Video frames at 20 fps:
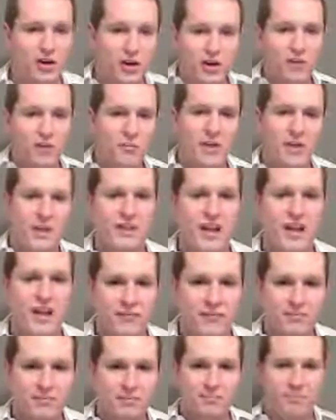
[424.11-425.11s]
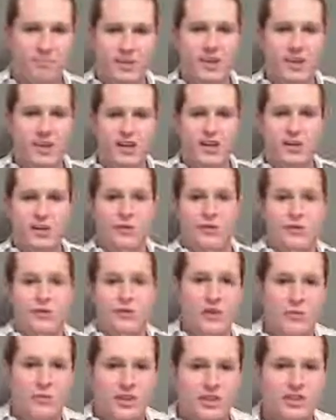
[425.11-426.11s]
You don't make that in
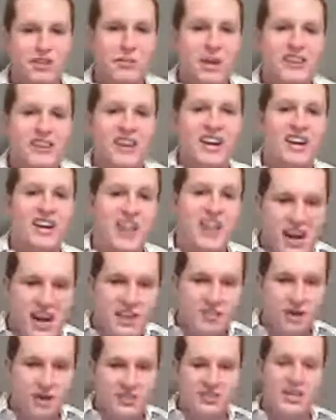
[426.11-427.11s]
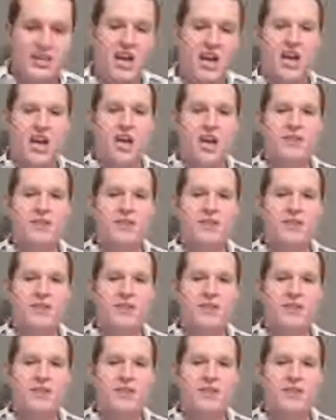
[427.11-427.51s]
12 months. You make that in 8 months.